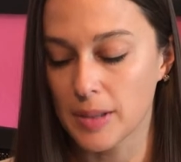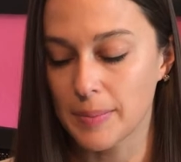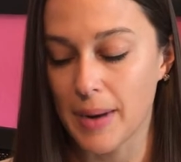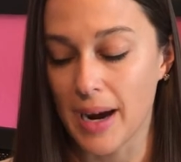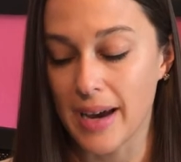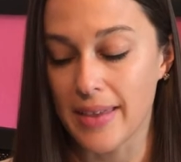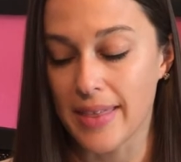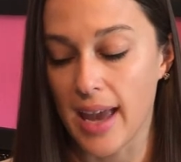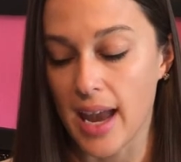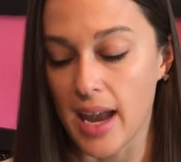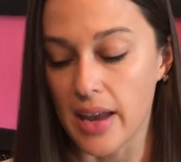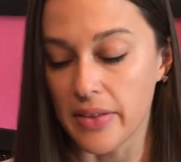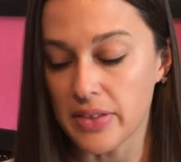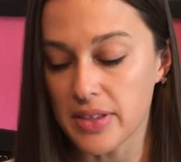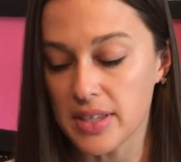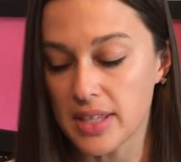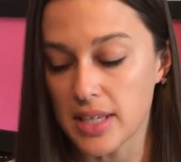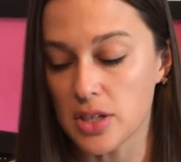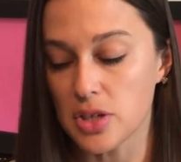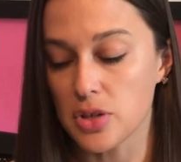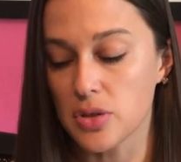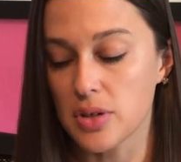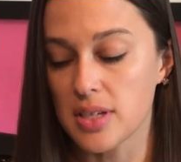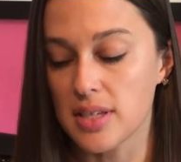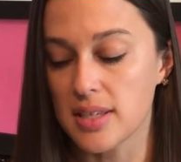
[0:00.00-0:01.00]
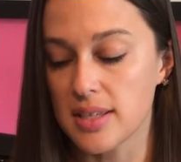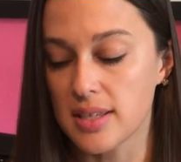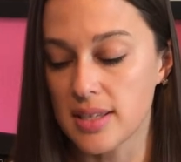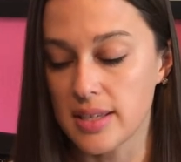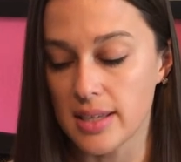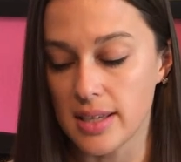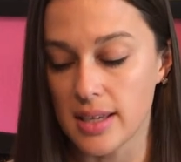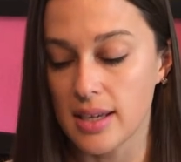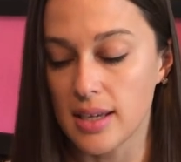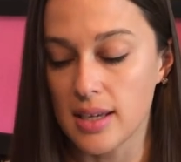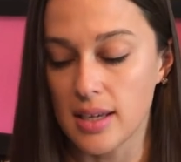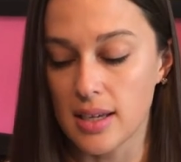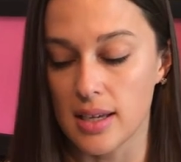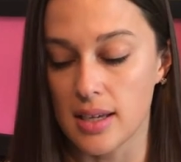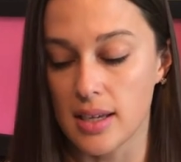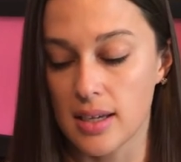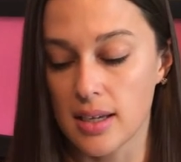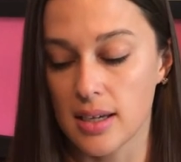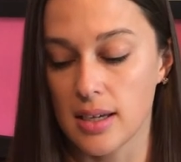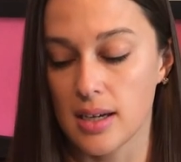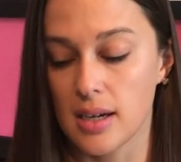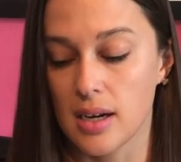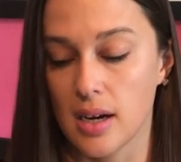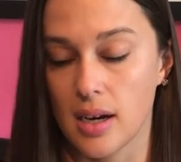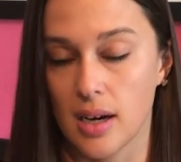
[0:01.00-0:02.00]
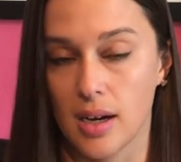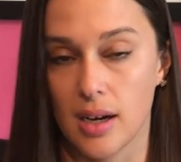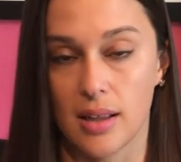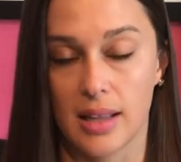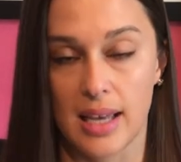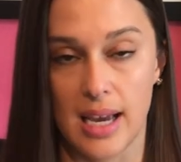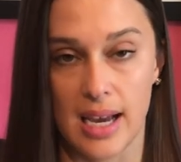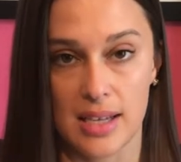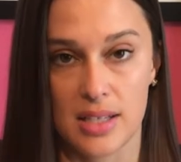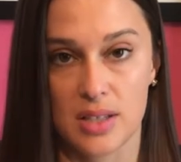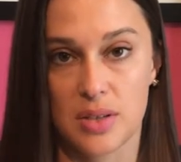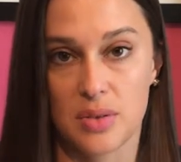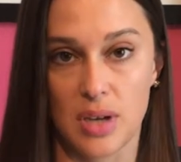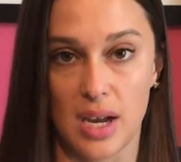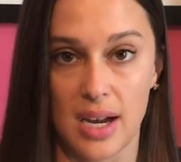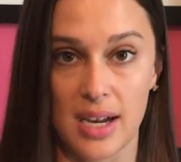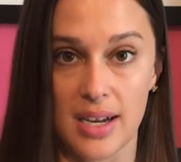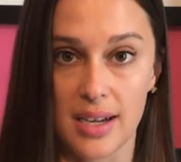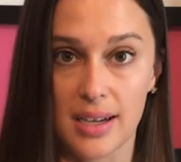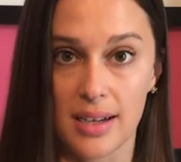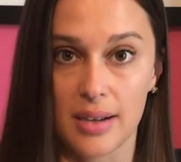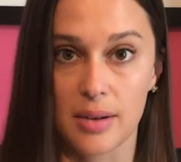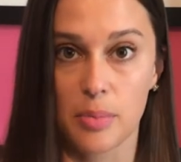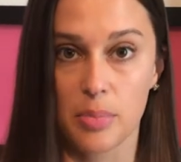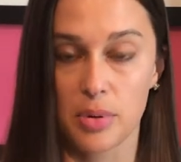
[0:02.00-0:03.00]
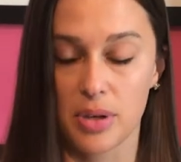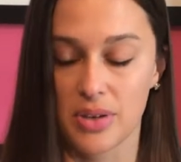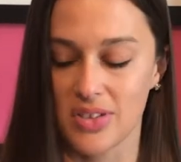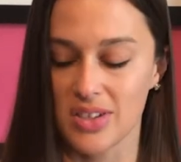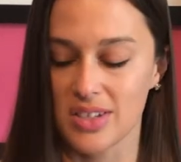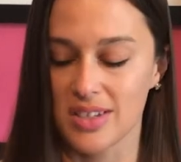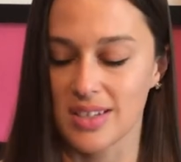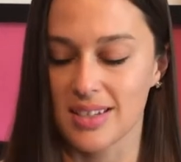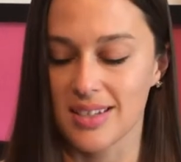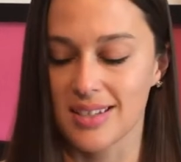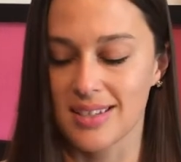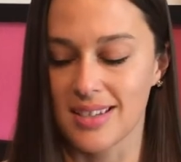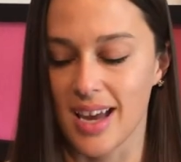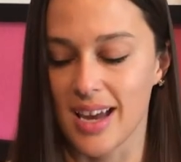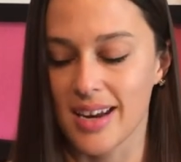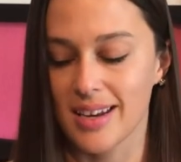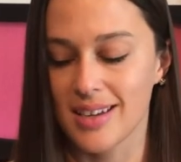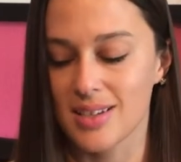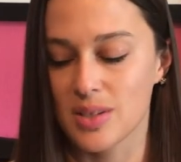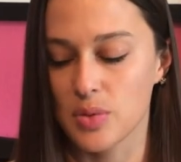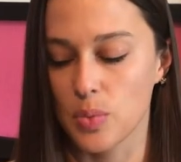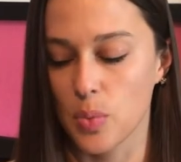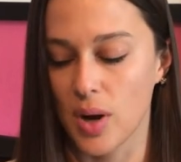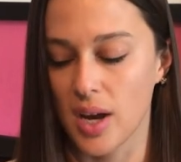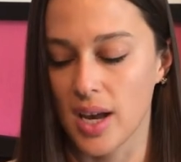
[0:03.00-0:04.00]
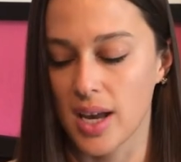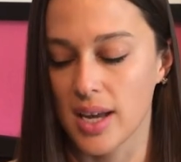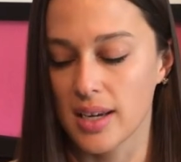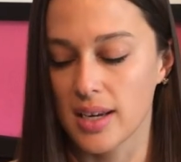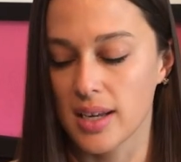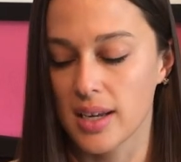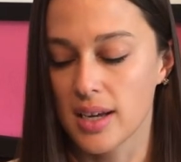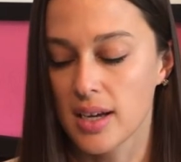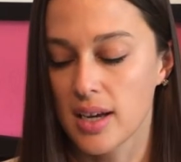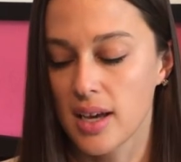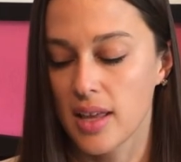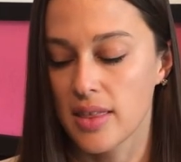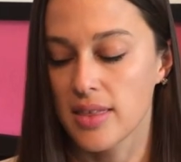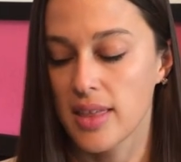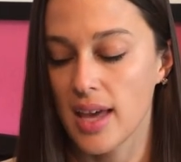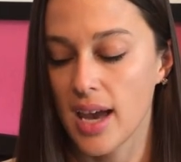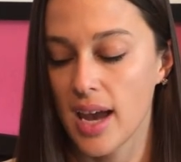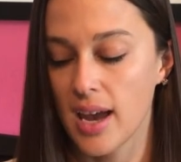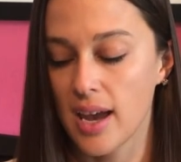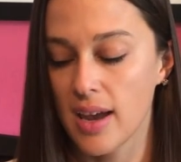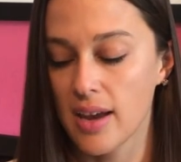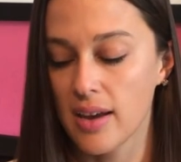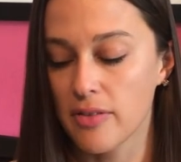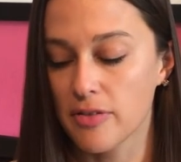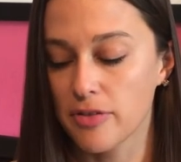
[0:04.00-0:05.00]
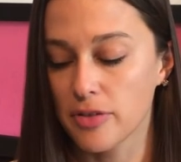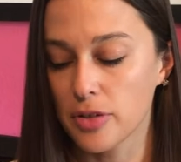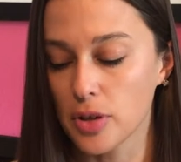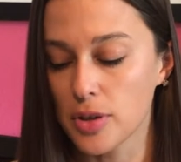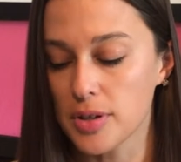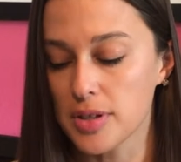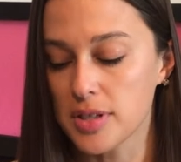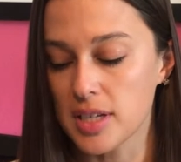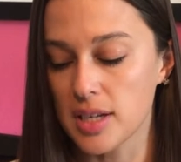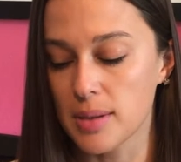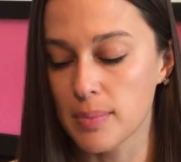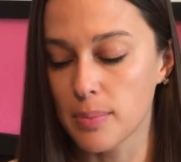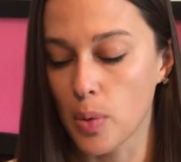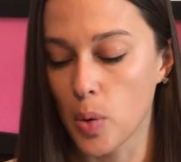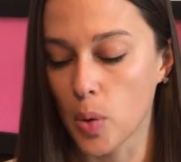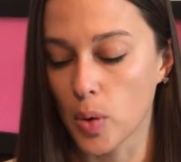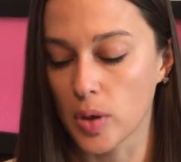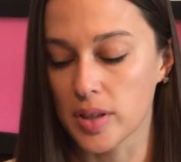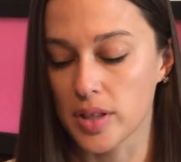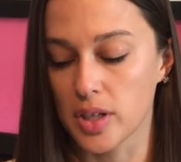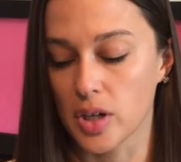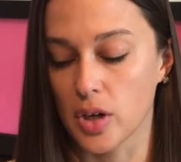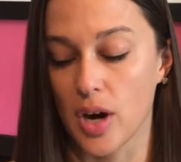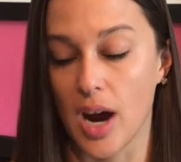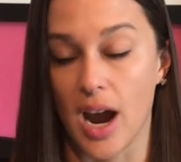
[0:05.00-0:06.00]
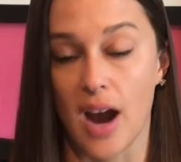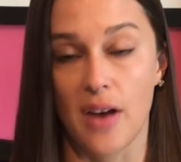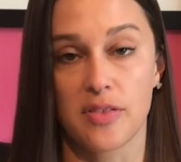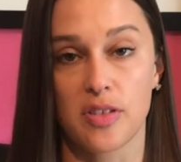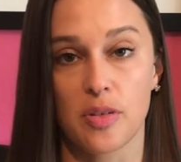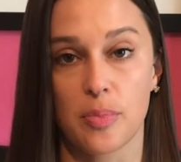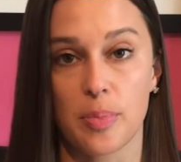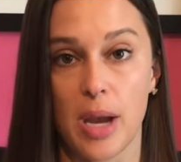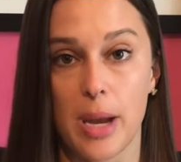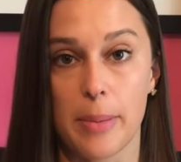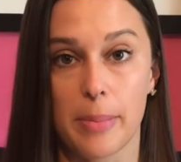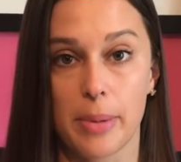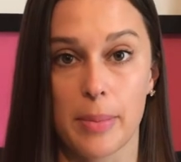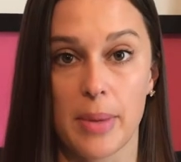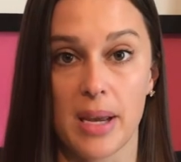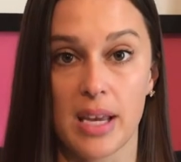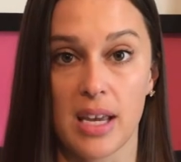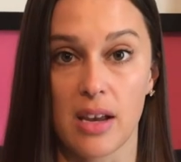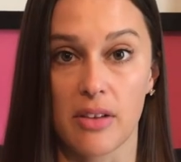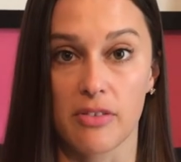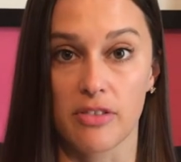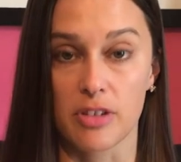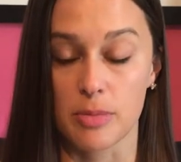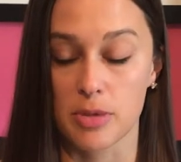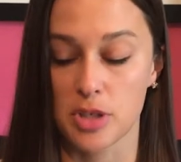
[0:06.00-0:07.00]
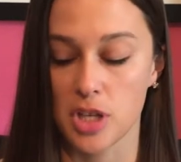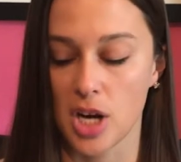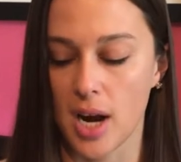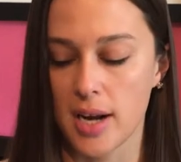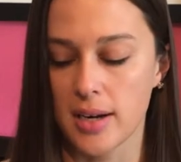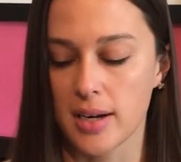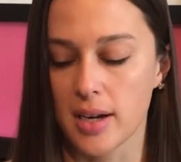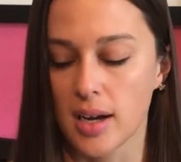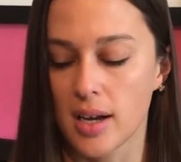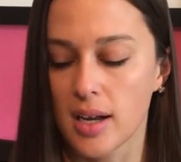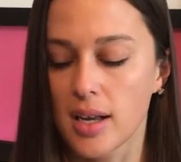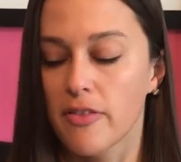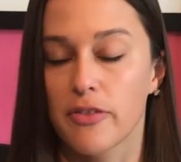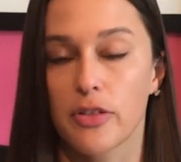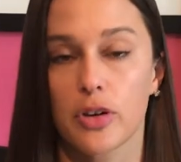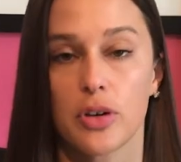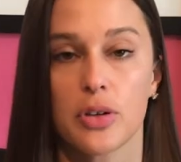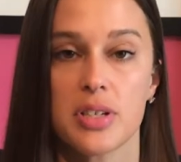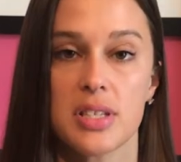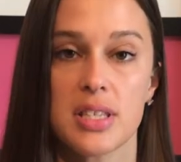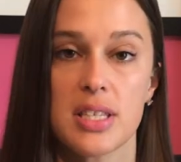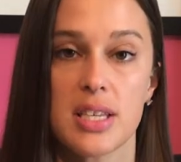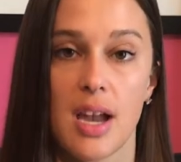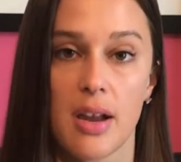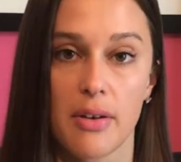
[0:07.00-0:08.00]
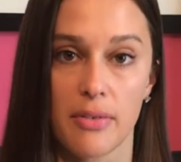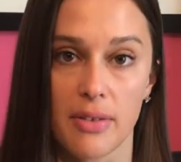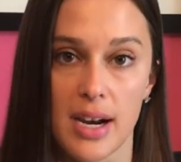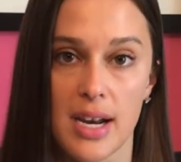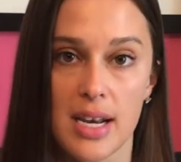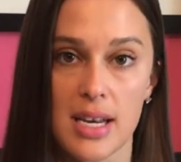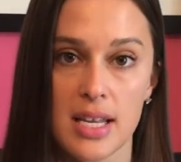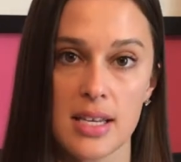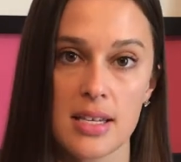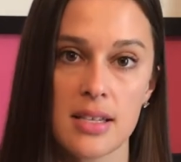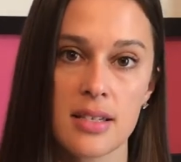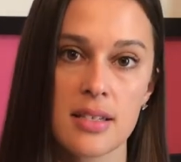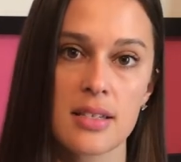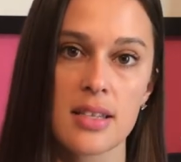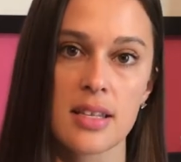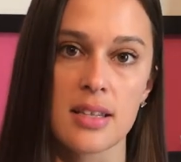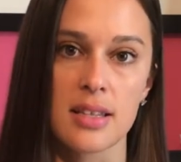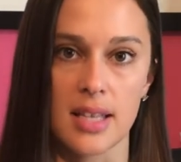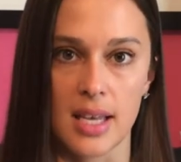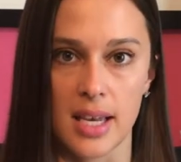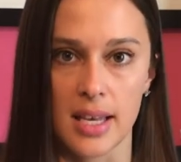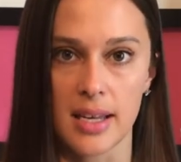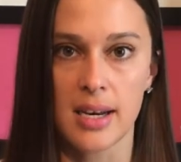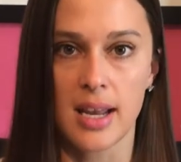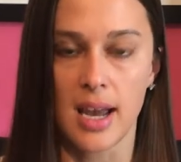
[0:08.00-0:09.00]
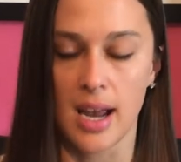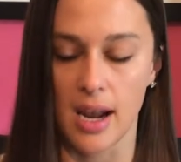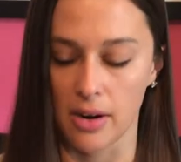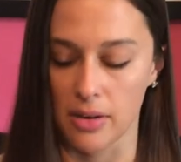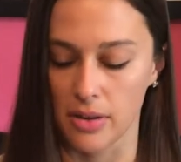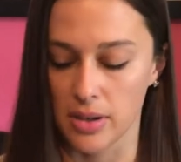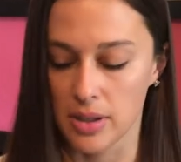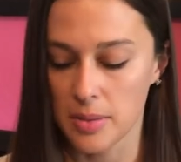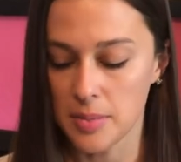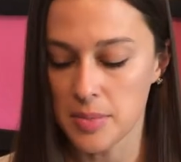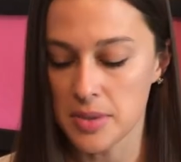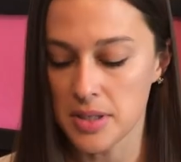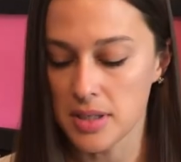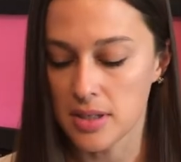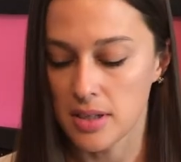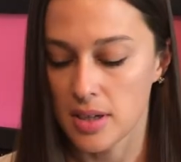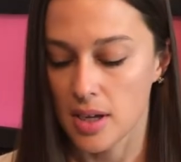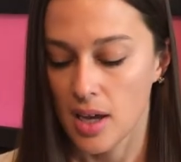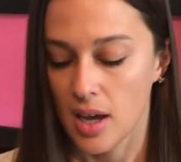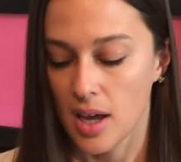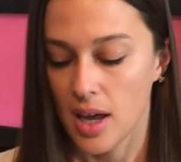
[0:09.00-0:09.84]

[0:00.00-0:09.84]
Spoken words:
by the 8th century CE, as I previously said, is when they first imported the craft of papermaking from China. First the Iranians and then Arabs.